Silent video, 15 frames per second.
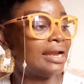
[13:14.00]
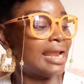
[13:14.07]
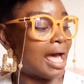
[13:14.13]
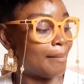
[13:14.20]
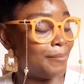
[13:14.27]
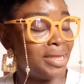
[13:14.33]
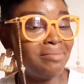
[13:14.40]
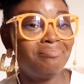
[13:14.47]

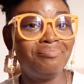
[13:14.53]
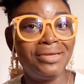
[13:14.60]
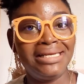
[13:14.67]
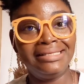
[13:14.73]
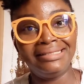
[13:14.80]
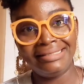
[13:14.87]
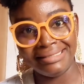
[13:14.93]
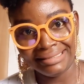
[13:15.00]
na me
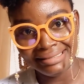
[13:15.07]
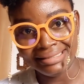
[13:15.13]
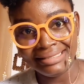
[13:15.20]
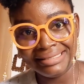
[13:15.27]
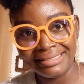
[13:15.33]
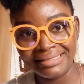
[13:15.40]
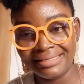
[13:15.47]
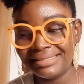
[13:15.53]
be
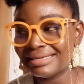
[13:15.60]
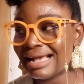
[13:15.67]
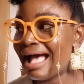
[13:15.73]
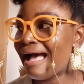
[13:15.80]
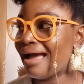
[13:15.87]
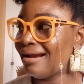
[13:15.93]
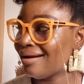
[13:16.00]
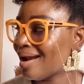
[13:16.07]
this,
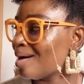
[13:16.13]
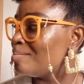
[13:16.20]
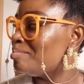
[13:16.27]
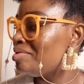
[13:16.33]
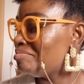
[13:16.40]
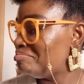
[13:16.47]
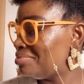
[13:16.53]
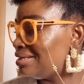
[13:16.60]
na
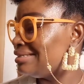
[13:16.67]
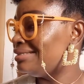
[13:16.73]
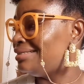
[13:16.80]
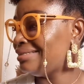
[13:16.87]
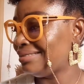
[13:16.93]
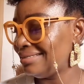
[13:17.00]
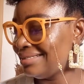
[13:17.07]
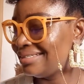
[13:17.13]
me be
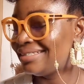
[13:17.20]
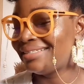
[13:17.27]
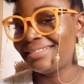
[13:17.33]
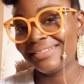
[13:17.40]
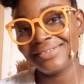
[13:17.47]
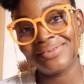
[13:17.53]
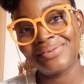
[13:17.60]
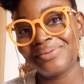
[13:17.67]

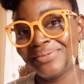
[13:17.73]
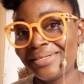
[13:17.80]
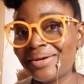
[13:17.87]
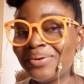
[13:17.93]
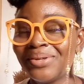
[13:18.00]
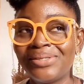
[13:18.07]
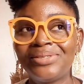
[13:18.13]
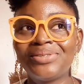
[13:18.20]
this. Oh, that
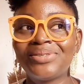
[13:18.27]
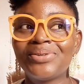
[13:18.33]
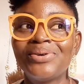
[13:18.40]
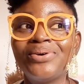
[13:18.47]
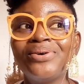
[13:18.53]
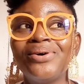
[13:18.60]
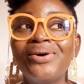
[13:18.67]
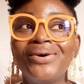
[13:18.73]
was
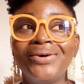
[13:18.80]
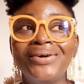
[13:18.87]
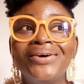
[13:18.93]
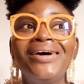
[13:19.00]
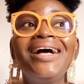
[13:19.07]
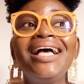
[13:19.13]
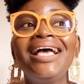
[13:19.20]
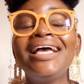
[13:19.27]
so
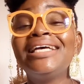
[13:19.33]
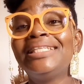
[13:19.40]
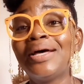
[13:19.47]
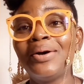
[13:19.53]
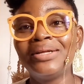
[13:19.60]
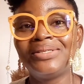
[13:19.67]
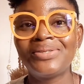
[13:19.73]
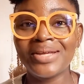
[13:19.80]
that
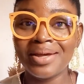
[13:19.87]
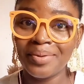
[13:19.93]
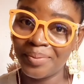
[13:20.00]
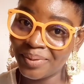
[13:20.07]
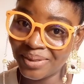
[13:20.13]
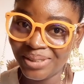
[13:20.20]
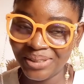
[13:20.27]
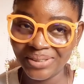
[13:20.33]
was so
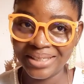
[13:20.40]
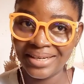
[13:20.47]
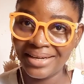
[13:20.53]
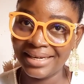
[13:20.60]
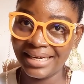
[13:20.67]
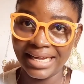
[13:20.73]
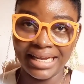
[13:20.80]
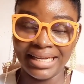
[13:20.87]

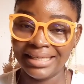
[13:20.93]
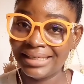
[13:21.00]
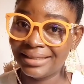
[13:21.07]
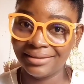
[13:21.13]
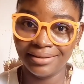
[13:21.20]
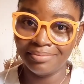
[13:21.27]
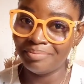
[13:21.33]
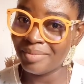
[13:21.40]
emotional. Like,
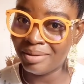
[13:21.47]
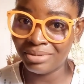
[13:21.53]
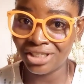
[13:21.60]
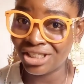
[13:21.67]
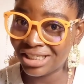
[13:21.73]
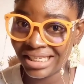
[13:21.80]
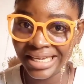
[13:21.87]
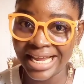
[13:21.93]
maybe
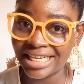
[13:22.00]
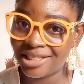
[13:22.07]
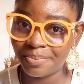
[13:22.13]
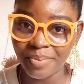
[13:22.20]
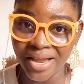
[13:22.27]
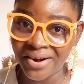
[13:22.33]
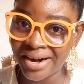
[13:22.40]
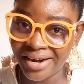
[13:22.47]
she didn't
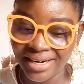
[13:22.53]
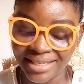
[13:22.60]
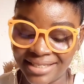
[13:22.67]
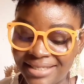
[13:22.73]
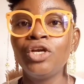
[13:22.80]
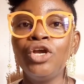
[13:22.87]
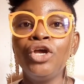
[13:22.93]
expect it.